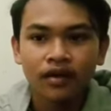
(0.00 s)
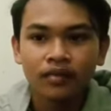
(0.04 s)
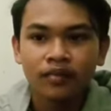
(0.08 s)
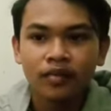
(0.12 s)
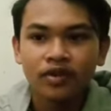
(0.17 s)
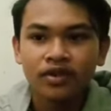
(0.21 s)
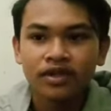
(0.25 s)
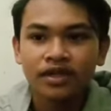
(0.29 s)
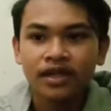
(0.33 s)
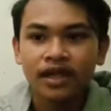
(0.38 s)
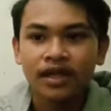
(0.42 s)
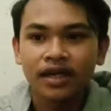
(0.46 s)

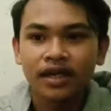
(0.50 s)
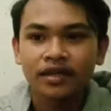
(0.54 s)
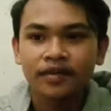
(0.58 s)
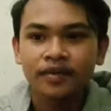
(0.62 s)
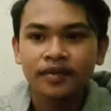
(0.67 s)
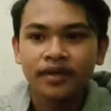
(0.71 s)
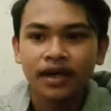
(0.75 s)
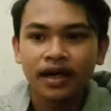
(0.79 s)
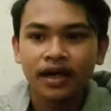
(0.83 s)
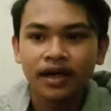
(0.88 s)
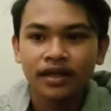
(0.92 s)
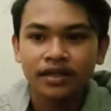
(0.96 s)
Most
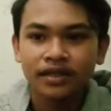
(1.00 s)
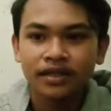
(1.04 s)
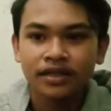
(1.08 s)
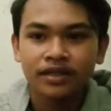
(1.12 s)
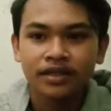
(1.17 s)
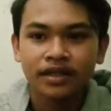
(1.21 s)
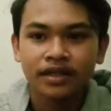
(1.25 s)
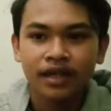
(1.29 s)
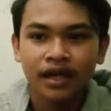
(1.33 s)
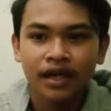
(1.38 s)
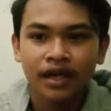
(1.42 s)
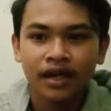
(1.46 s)

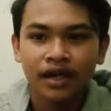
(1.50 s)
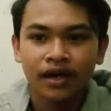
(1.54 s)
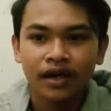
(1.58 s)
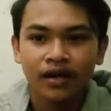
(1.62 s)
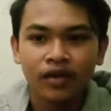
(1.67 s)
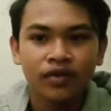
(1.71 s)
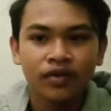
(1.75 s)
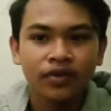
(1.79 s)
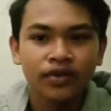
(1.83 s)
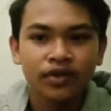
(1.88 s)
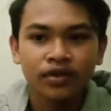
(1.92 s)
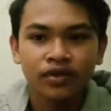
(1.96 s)
CSPS are
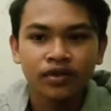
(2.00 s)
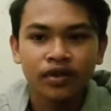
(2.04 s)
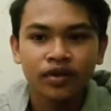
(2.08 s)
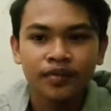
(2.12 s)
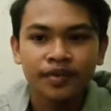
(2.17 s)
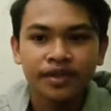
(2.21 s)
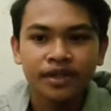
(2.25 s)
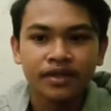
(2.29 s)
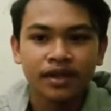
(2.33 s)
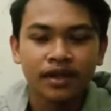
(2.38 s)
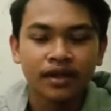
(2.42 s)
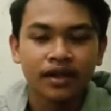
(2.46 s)
also
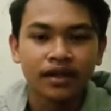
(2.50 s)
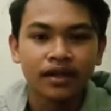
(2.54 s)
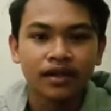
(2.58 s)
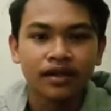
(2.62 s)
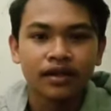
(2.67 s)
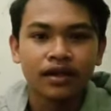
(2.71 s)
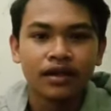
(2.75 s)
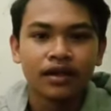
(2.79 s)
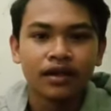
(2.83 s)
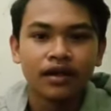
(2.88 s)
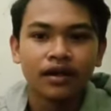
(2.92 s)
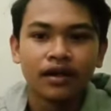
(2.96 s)
optional
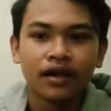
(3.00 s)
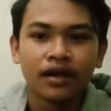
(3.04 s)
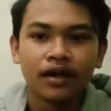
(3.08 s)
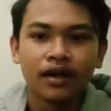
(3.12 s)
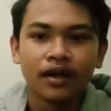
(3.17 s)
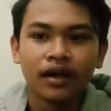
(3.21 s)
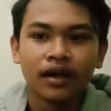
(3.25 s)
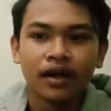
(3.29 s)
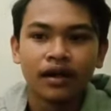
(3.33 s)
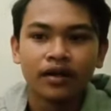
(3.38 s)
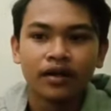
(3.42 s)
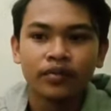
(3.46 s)

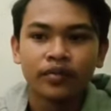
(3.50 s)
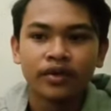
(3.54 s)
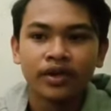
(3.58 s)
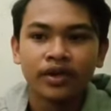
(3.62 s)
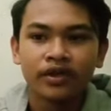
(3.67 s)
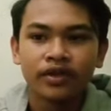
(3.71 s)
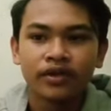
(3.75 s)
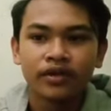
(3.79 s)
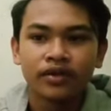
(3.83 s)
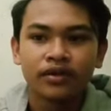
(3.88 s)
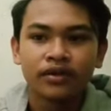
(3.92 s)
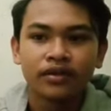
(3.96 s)
and
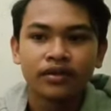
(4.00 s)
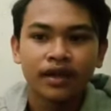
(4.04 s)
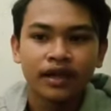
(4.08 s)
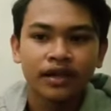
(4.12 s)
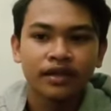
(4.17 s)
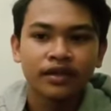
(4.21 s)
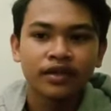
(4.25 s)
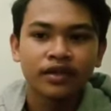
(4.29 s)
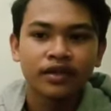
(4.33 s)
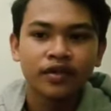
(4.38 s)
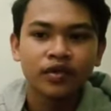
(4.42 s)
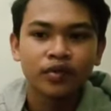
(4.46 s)
will
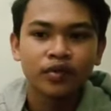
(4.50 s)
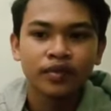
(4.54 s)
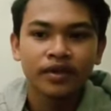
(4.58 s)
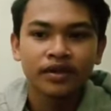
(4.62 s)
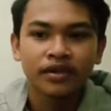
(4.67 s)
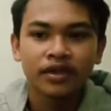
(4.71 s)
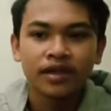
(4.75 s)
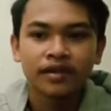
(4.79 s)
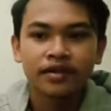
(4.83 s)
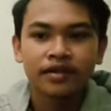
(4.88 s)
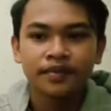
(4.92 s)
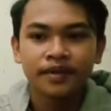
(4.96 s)
tend to be
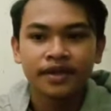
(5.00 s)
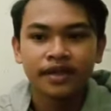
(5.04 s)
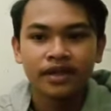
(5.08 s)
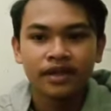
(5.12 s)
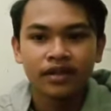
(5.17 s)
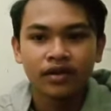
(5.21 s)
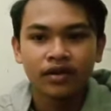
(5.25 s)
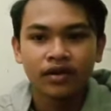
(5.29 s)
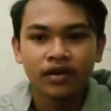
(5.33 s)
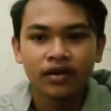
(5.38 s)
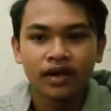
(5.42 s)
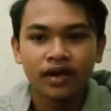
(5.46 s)

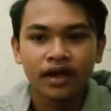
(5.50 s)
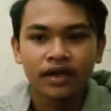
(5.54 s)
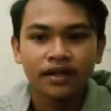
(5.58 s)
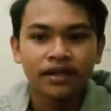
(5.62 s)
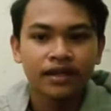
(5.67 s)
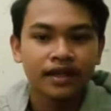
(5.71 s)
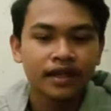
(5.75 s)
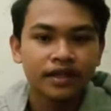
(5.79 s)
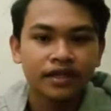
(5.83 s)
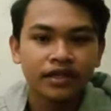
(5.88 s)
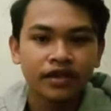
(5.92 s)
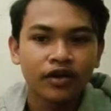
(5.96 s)
suspended or at
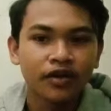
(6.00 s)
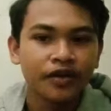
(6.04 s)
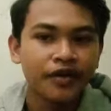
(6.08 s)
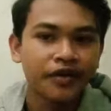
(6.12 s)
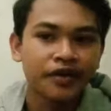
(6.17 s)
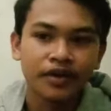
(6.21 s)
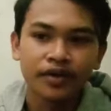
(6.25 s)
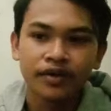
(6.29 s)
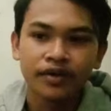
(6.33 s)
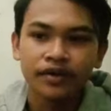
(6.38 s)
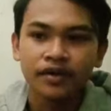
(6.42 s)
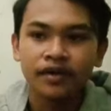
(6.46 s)
least
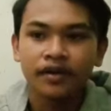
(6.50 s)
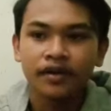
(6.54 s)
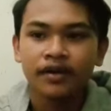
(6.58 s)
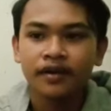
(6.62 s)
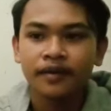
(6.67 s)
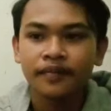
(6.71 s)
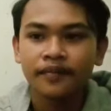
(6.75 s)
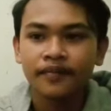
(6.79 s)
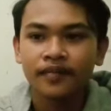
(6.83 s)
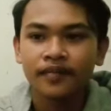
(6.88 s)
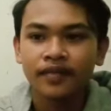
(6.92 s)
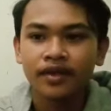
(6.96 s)
occur
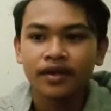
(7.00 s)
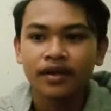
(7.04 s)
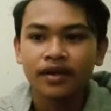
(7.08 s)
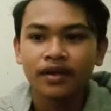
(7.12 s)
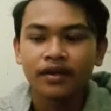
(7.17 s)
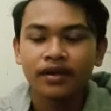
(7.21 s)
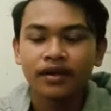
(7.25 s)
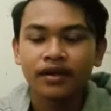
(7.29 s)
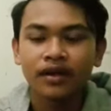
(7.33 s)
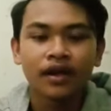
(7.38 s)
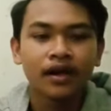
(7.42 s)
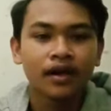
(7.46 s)

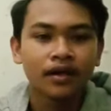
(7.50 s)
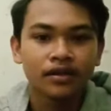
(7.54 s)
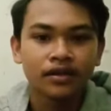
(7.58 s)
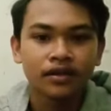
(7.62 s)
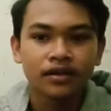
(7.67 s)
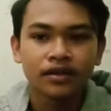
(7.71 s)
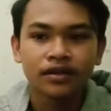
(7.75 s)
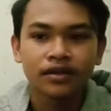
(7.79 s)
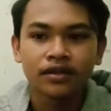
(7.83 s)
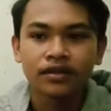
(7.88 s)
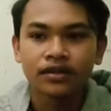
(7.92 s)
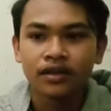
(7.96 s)

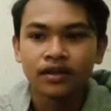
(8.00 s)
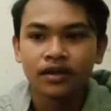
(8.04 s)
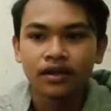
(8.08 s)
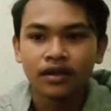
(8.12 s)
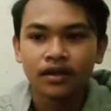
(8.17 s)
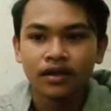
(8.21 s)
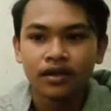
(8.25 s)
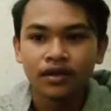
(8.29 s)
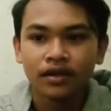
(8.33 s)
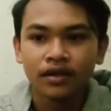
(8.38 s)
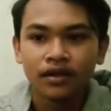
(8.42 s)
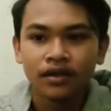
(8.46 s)
less
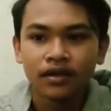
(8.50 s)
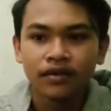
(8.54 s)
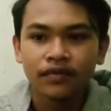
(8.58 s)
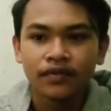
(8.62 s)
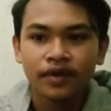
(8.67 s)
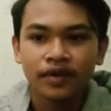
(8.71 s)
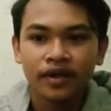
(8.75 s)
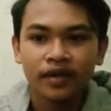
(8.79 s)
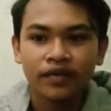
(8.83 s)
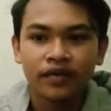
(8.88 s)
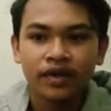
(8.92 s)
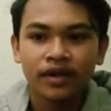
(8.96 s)

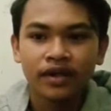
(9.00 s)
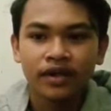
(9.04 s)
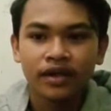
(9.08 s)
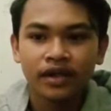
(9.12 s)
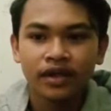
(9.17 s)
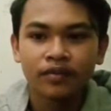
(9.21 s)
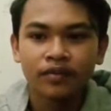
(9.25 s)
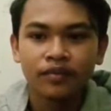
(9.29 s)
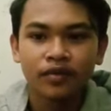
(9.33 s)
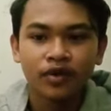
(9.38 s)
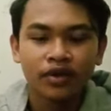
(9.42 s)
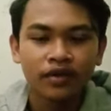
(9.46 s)
frequently
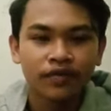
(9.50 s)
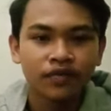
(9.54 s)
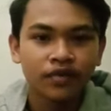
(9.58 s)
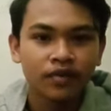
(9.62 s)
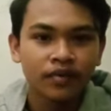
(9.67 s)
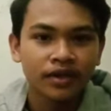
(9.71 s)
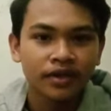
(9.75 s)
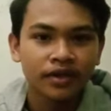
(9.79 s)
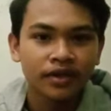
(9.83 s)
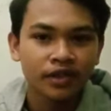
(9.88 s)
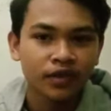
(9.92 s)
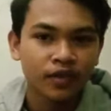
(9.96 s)
in more
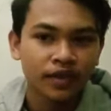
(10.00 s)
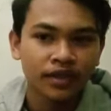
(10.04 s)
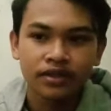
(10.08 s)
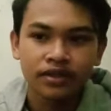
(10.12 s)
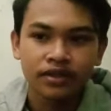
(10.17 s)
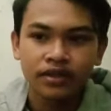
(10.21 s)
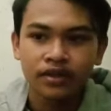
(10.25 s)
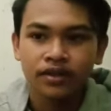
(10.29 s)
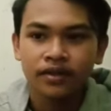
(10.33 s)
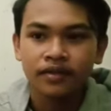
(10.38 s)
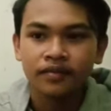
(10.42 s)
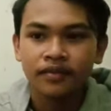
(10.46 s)
formal
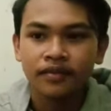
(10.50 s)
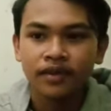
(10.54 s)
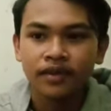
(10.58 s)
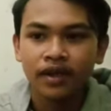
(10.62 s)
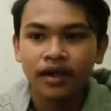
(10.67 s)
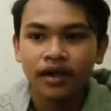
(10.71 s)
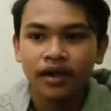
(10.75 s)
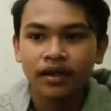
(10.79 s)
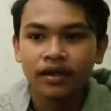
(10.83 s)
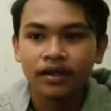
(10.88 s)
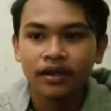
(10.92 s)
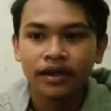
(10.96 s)
situation
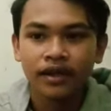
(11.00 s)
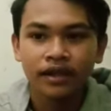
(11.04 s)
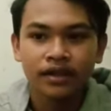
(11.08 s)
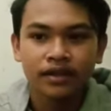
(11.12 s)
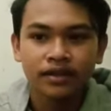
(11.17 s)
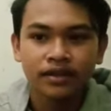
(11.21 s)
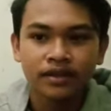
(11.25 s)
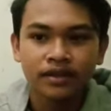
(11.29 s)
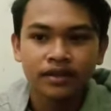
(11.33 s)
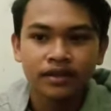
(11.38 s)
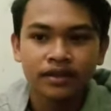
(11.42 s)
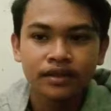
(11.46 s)
and
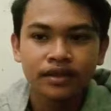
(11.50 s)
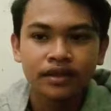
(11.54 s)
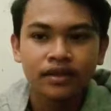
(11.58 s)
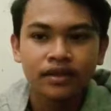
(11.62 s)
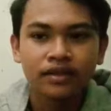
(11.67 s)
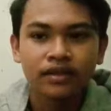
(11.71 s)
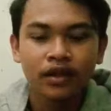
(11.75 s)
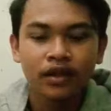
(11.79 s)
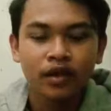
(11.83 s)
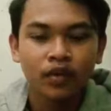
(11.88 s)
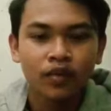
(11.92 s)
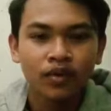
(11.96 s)
in
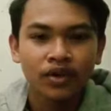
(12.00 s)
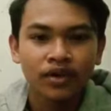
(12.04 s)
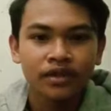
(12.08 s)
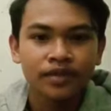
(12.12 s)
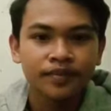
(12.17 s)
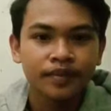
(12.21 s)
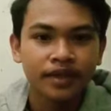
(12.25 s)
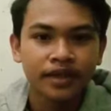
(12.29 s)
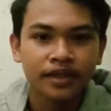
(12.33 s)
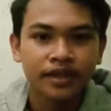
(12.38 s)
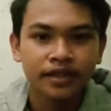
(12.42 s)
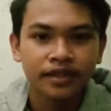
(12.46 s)
slower
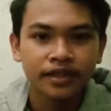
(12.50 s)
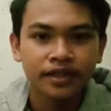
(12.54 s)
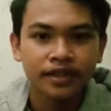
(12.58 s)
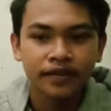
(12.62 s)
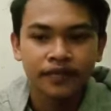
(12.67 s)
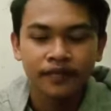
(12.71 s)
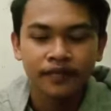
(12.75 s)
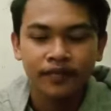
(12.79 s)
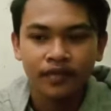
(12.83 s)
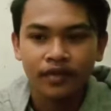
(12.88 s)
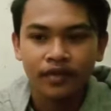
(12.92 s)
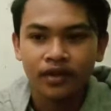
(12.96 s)
speech.
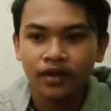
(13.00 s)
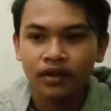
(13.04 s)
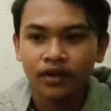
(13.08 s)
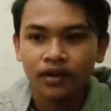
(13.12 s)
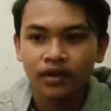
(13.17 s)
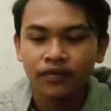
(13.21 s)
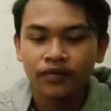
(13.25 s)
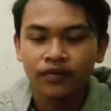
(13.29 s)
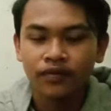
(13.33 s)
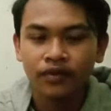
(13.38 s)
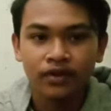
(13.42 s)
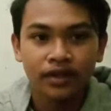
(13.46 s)

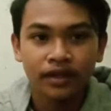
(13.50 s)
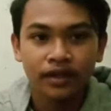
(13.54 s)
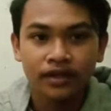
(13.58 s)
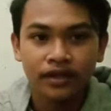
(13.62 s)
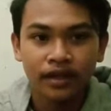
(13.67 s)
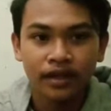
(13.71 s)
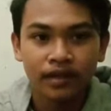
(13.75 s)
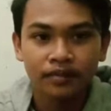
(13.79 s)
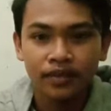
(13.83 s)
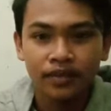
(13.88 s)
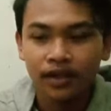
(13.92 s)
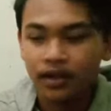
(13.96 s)
For the
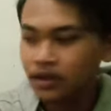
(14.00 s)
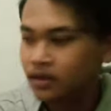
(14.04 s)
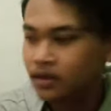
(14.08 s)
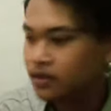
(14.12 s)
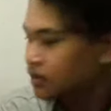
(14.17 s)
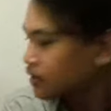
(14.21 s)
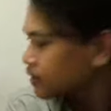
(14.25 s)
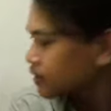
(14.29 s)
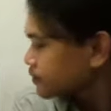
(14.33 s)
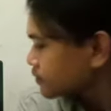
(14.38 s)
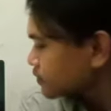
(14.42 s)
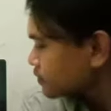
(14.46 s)
example
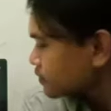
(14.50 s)
is